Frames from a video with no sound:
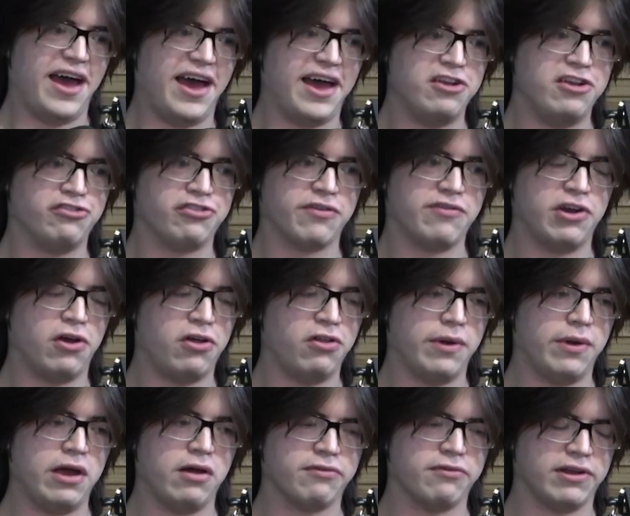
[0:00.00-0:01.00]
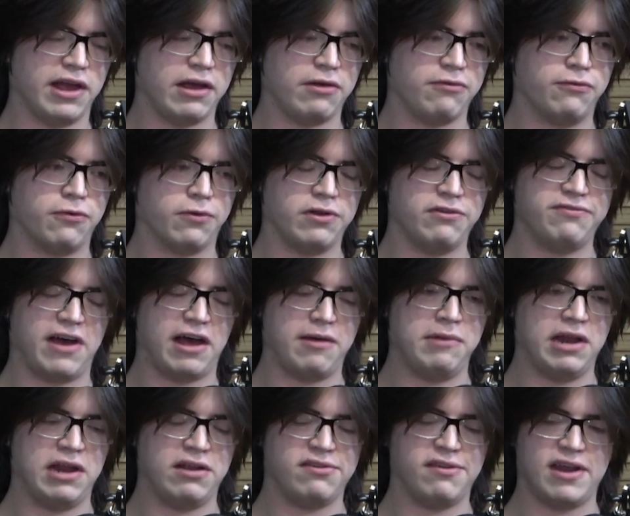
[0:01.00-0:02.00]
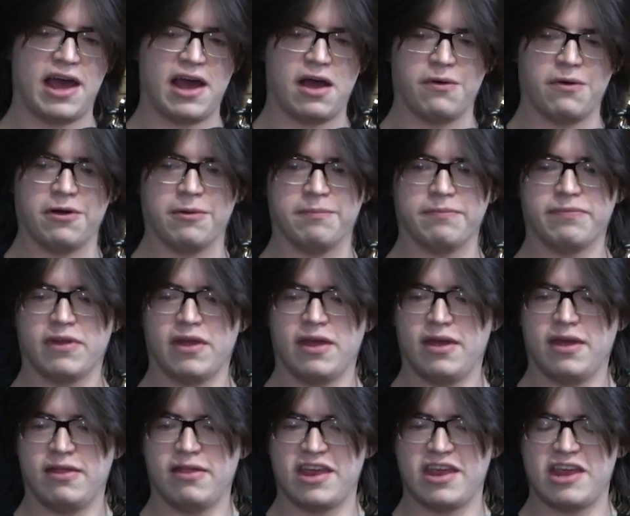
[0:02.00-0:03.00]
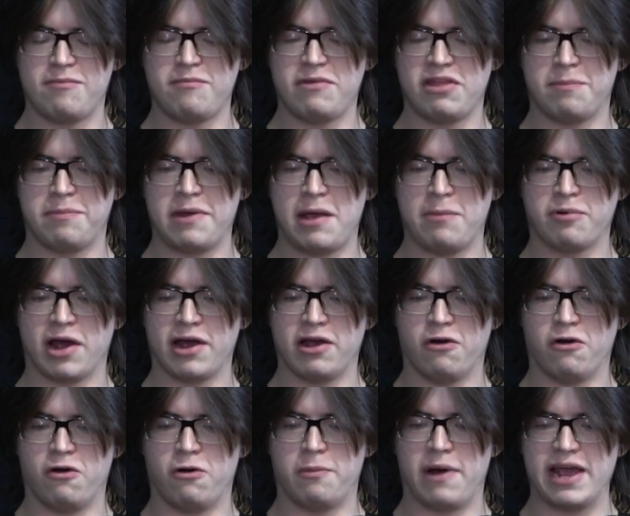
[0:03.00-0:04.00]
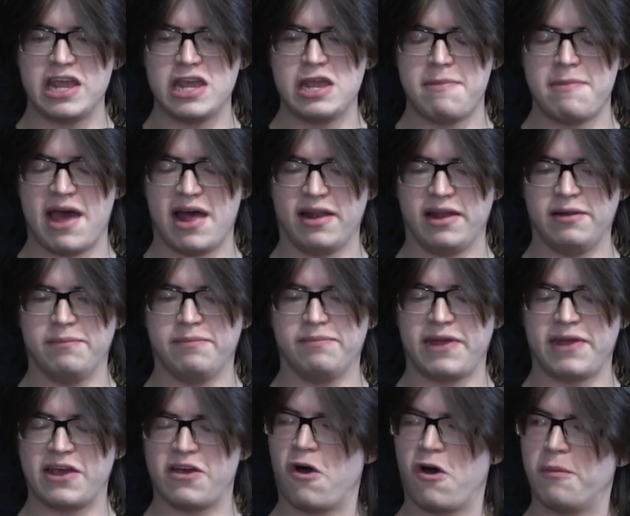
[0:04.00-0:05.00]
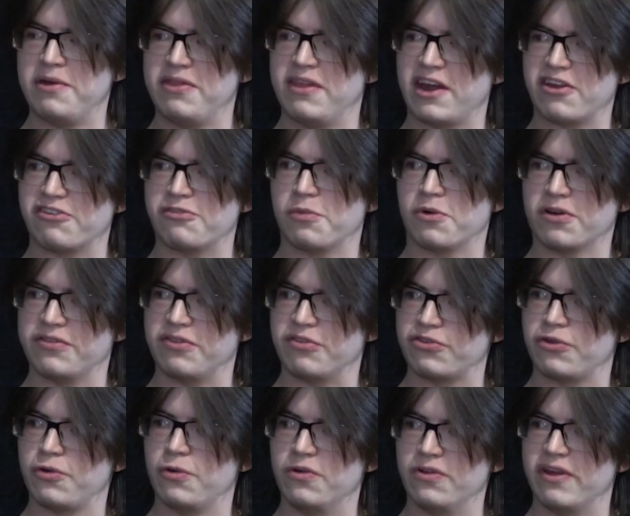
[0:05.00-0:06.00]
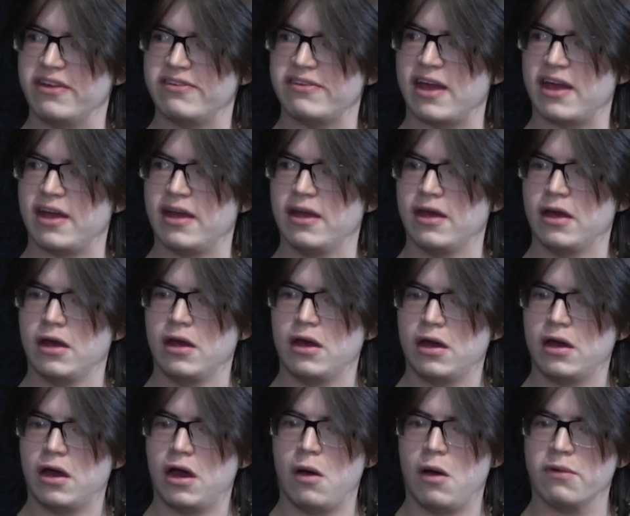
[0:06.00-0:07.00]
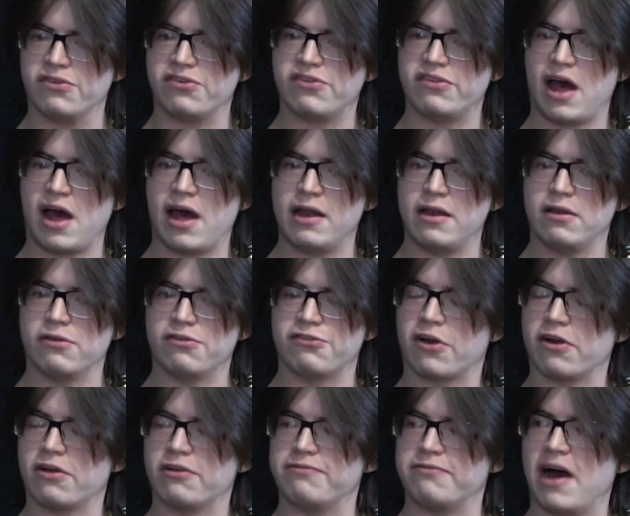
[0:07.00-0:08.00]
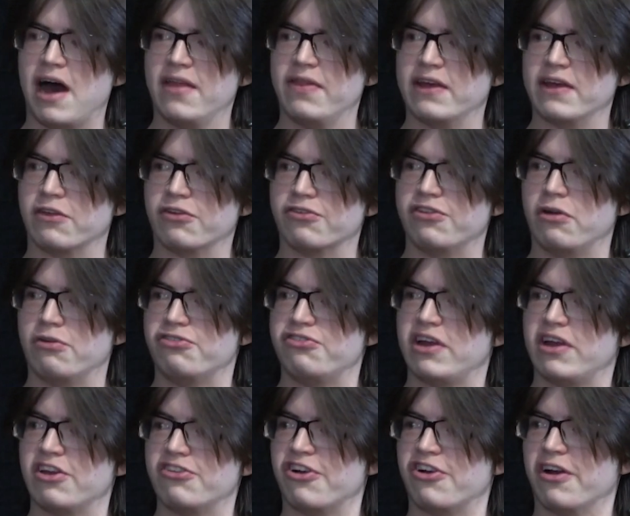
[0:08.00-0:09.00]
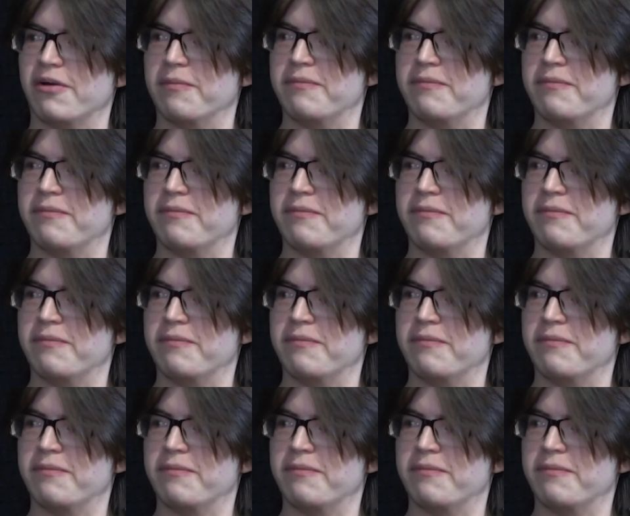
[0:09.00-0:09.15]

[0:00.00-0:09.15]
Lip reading: had driven all the way over like 45 minutes an hour. They give me the paper, I go home, I email it. They call me the next morning to school. They say, "Oh, it's not certified. Like there's no signature."